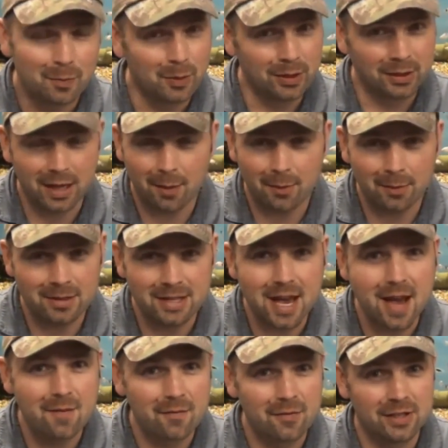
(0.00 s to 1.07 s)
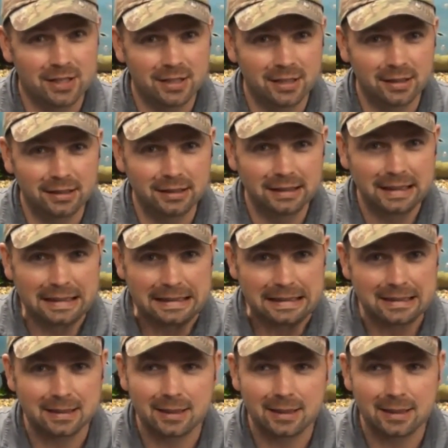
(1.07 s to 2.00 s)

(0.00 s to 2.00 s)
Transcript: But it happens every single day,